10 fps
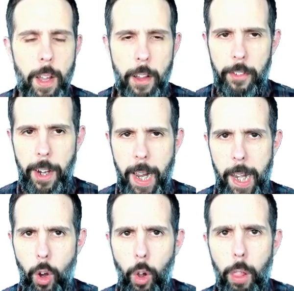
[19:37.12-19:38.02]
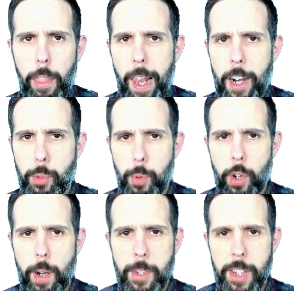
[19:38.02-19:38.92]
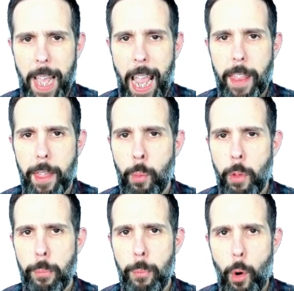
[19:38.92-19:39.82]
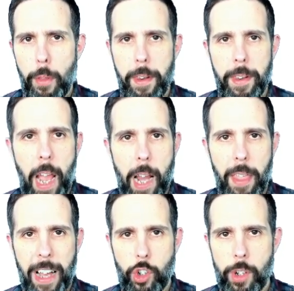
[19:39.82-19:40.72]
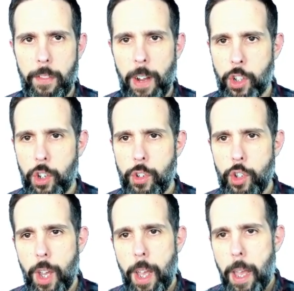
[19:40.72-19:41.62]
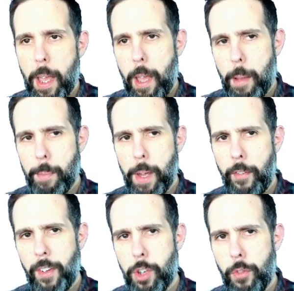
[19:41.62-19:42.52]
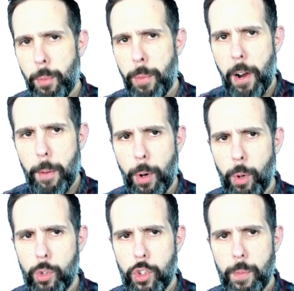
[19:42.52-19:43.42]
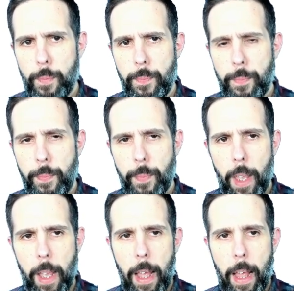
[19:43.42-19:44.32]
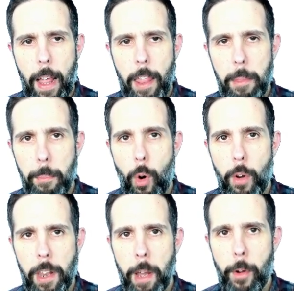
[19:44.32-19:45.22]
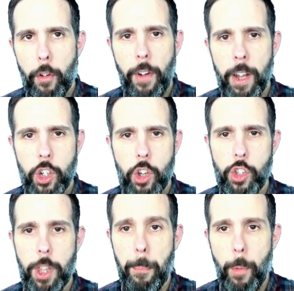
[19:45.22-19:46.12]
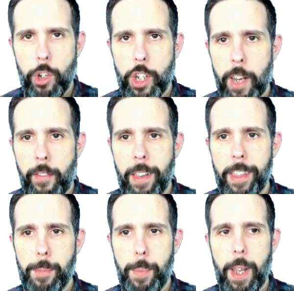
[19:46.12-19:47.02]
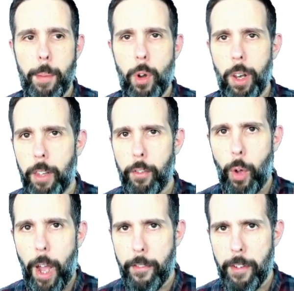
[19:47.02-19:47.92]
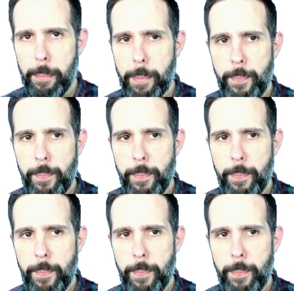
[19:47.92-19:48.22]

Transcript: Finally, all the large programs, anything with more than 9,000 functions, benefits from our approach. The more the number of functions, the more significant the speed up relative to F3M.